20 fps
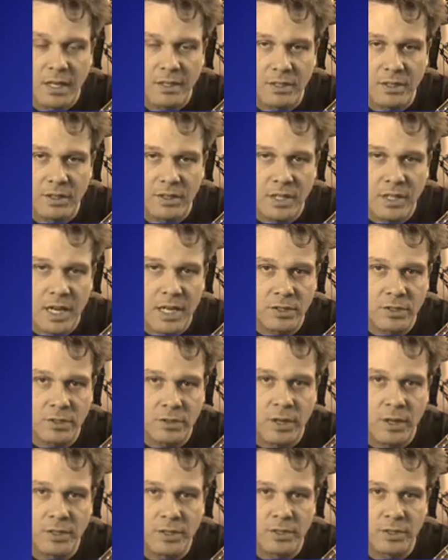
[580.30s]
is it just kind of
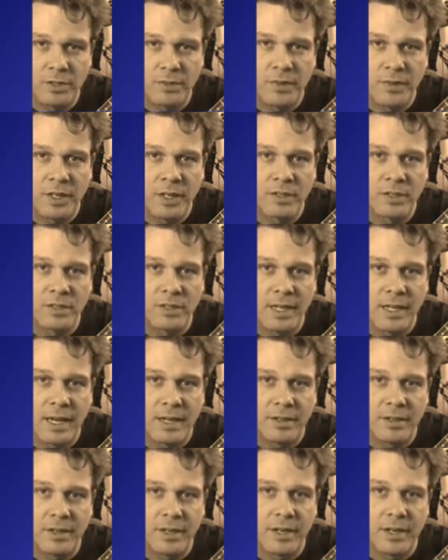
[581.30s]
scrunches your fingers
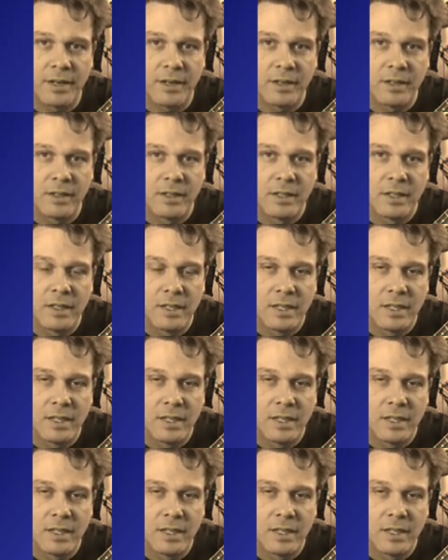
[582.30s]
together here.